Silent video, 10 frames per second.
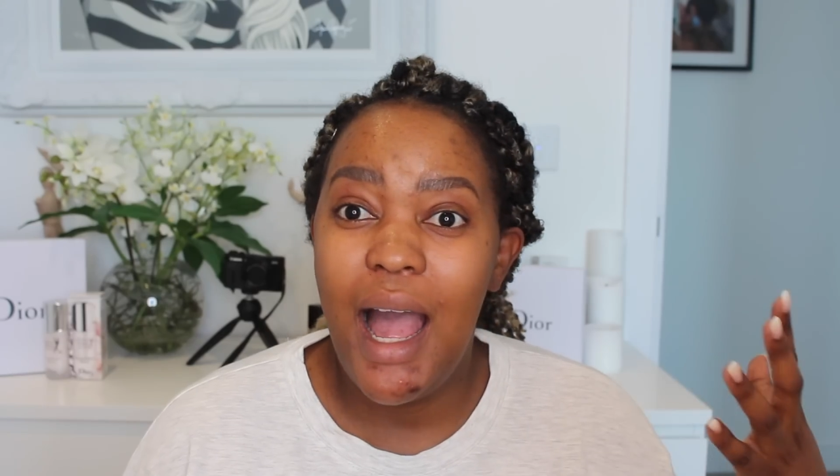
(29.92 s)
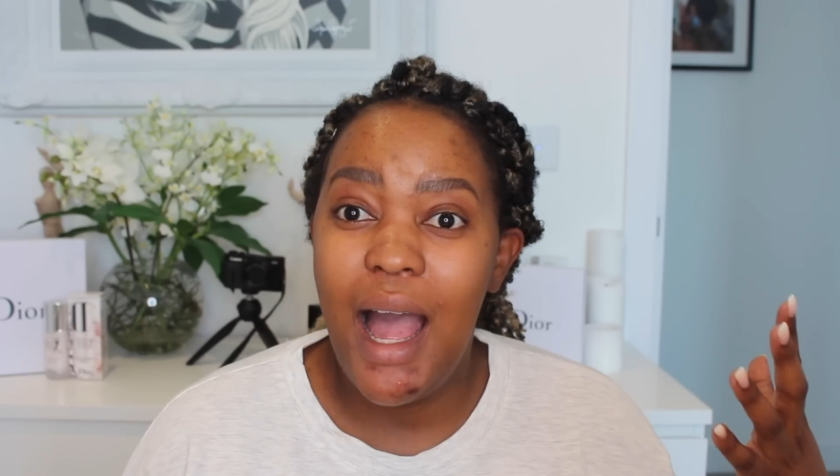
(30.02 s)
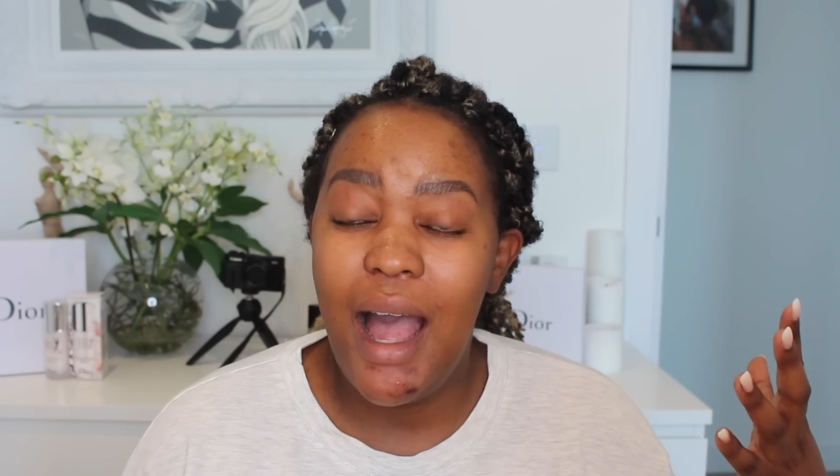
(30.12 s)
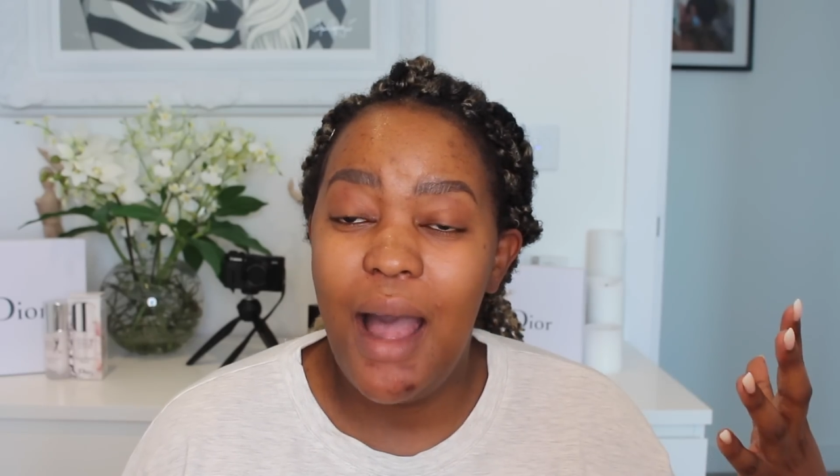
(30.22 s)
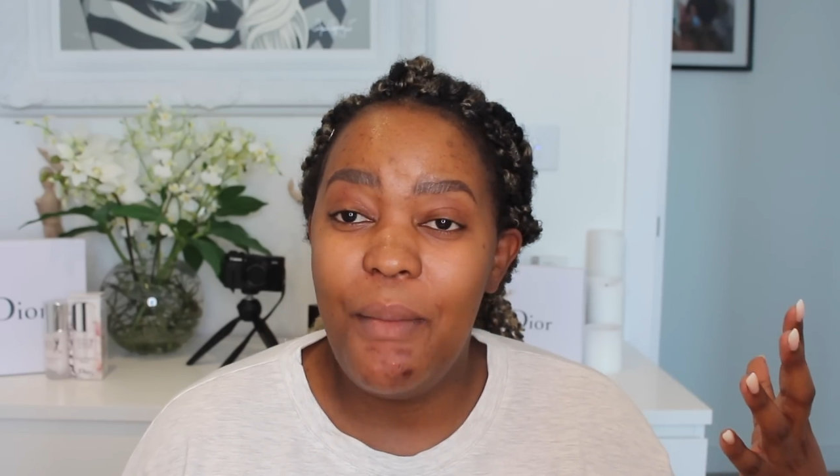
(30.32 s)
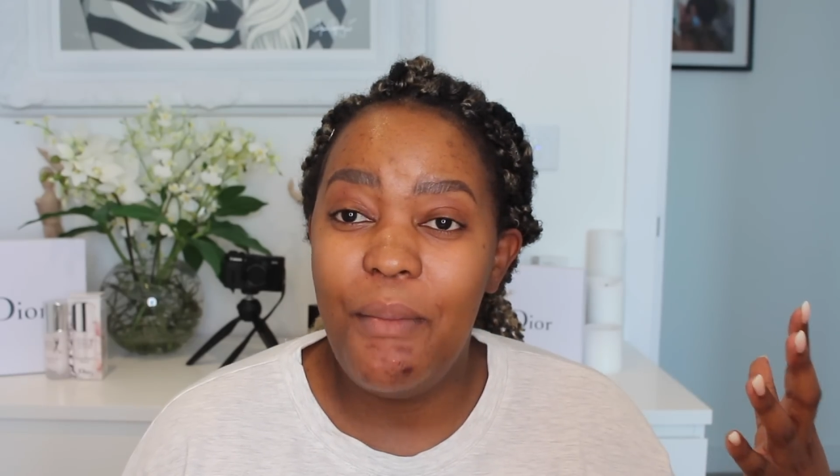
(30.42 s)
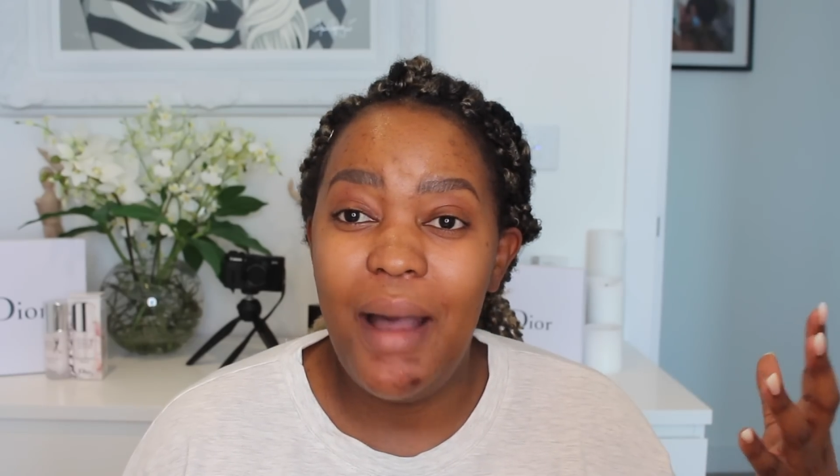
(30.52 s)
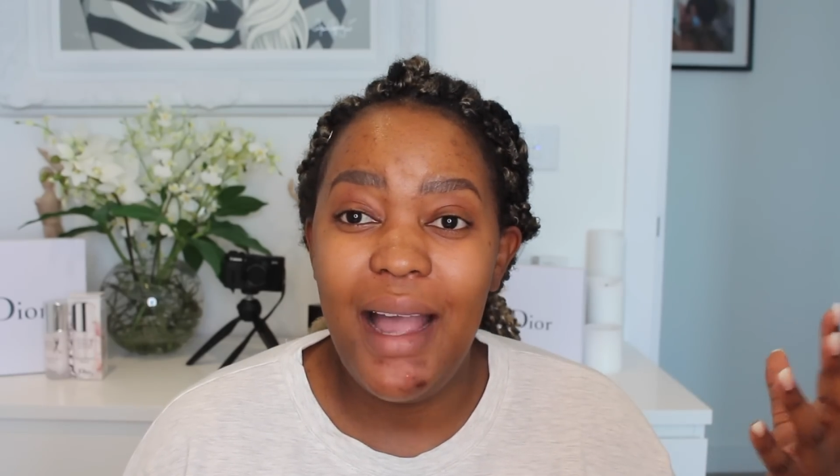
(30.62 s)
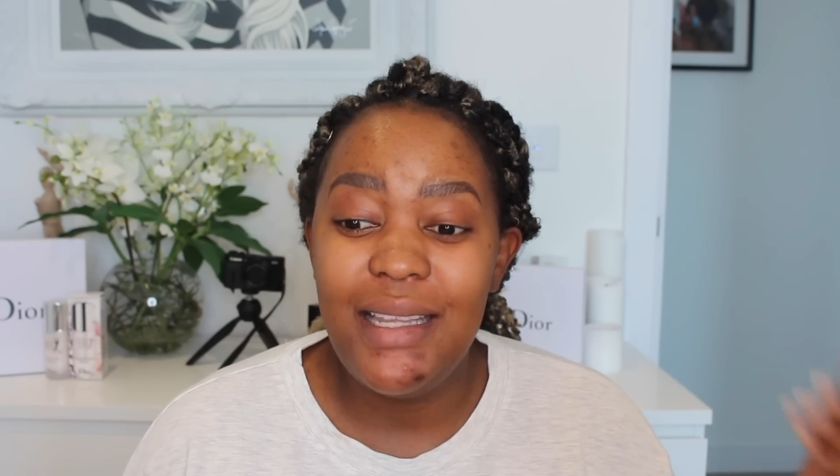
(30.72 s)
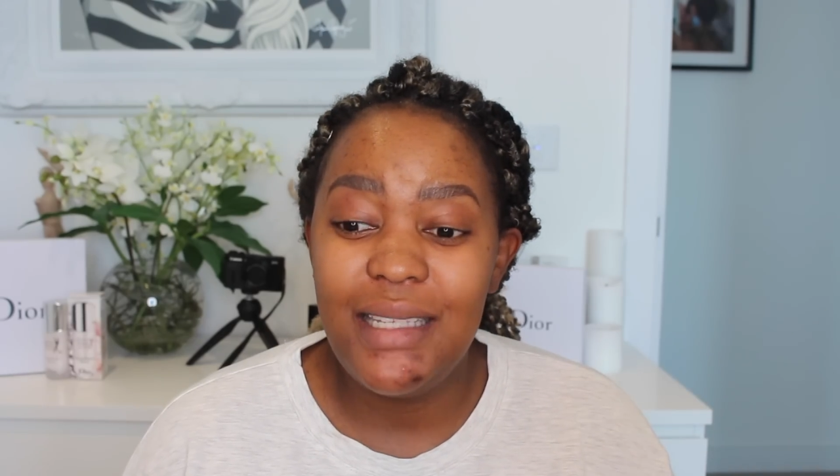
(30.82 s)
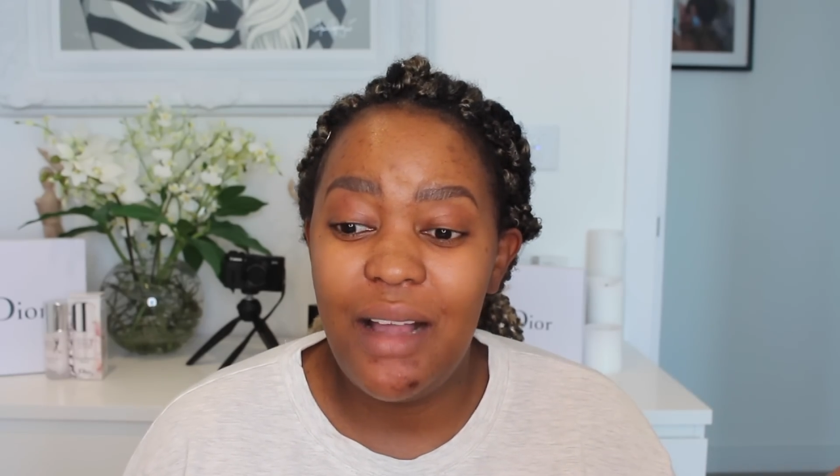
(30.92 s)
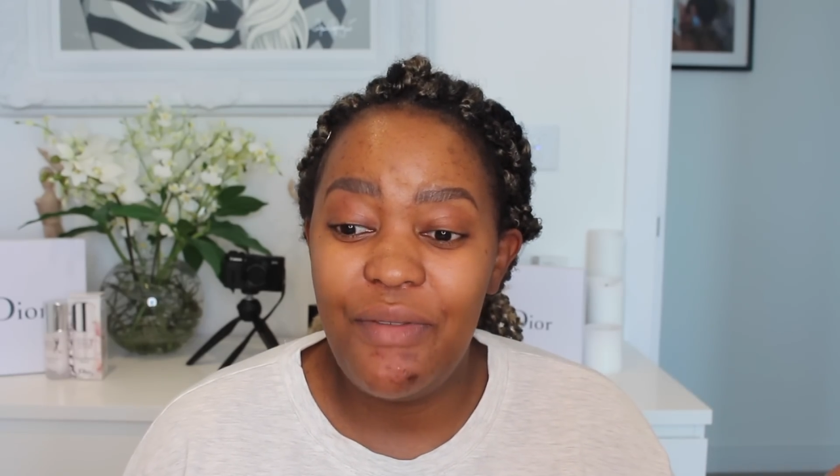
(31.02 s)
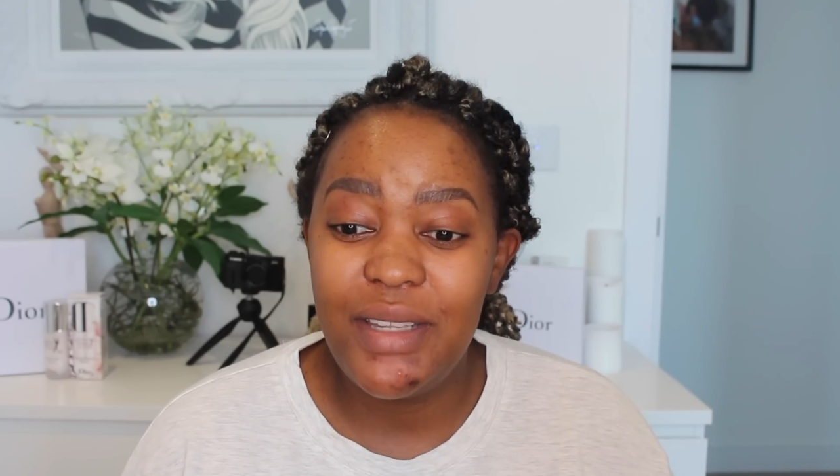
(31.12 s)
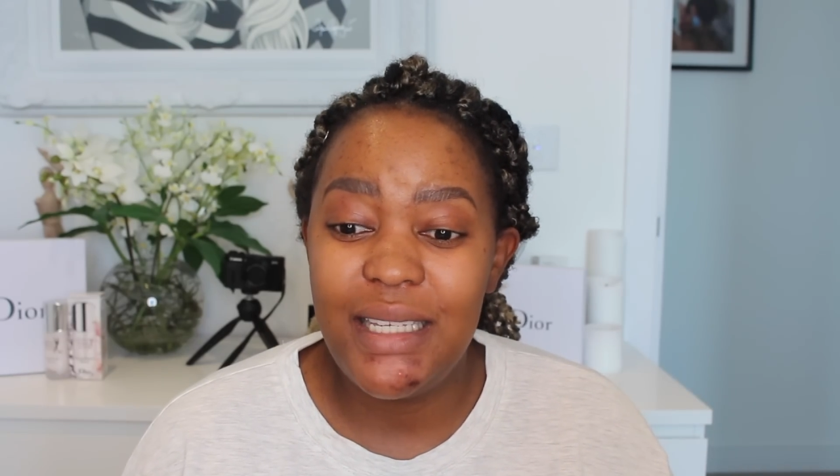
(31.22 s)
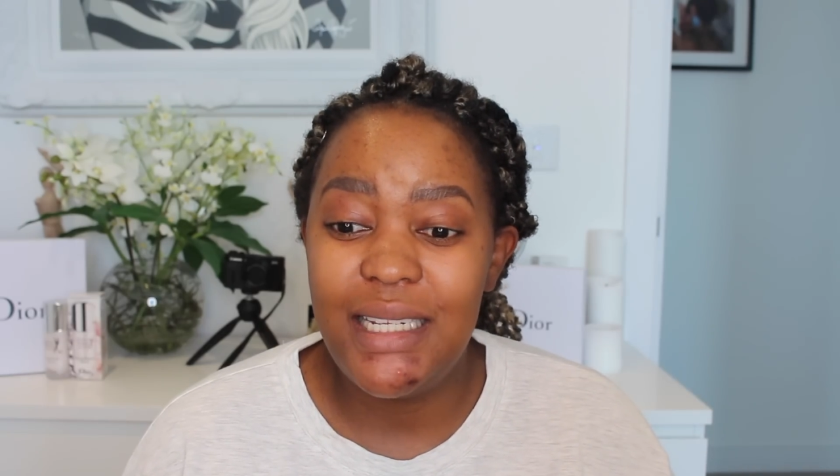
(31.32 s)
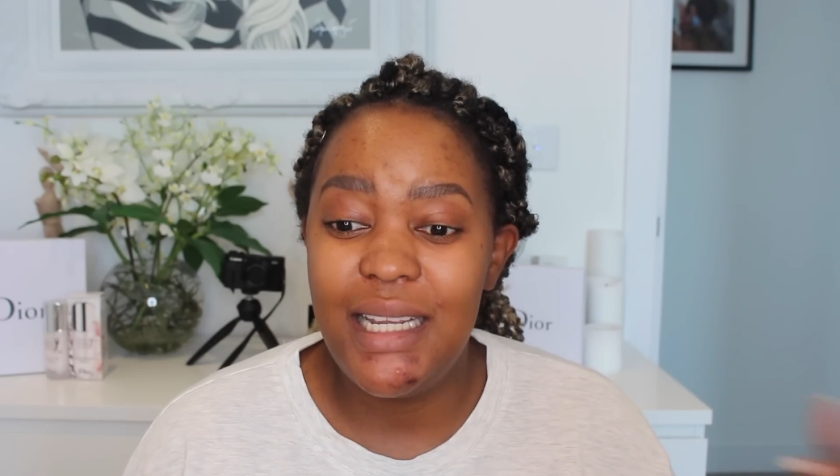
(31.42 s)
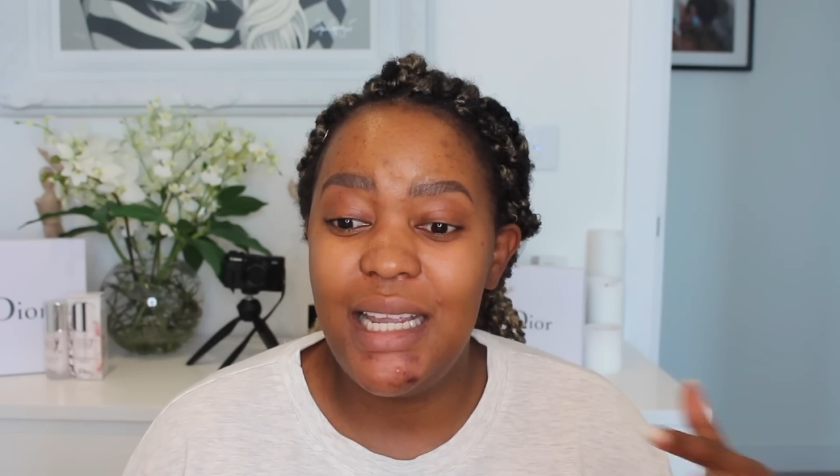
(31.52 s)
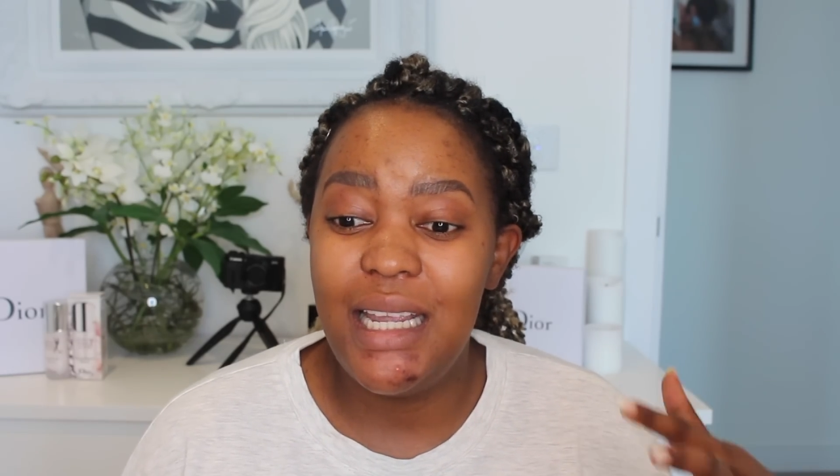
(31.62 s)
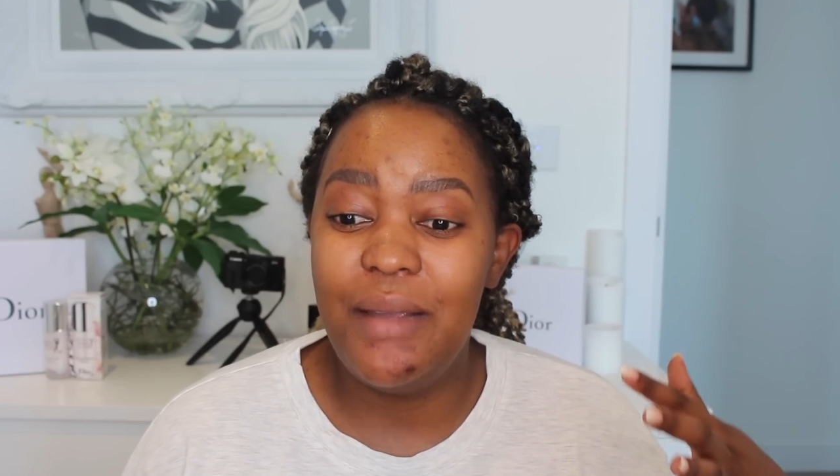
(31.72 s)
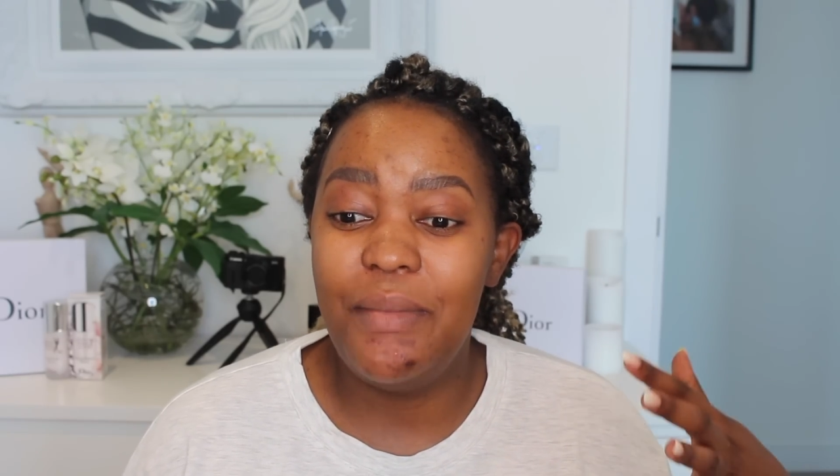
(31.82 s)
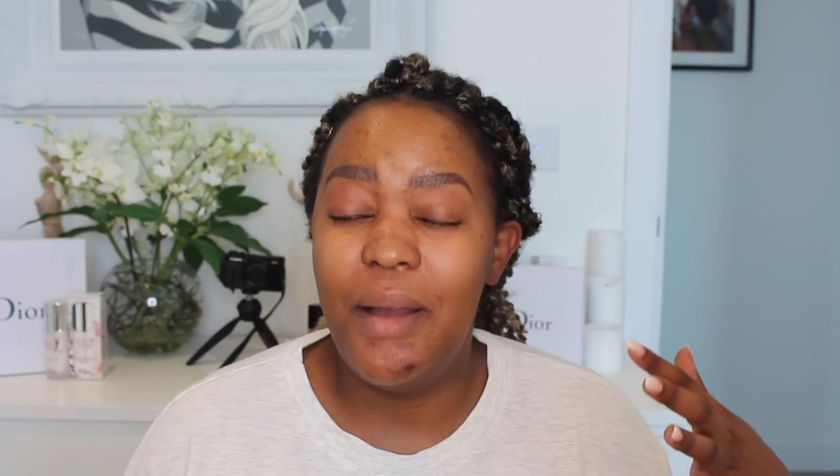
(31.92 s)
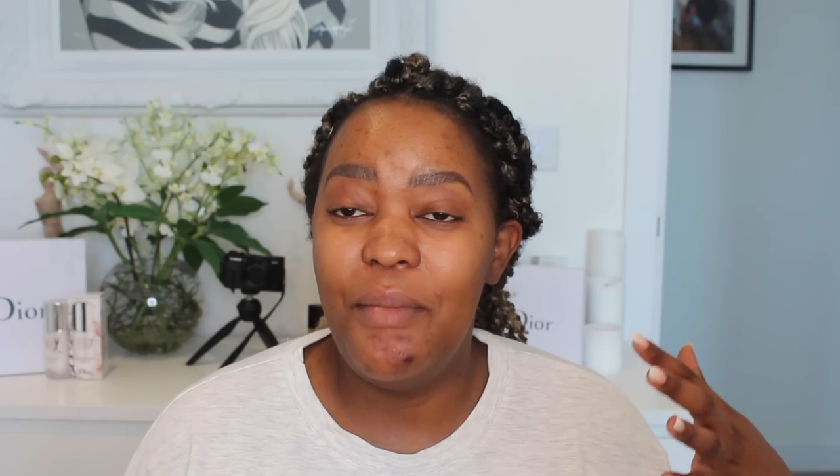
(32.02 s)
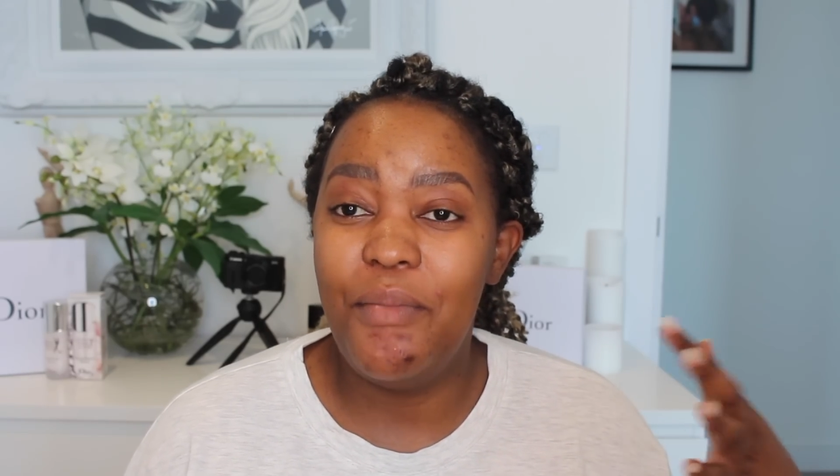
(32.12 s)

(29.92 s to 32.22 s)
my self-esteem,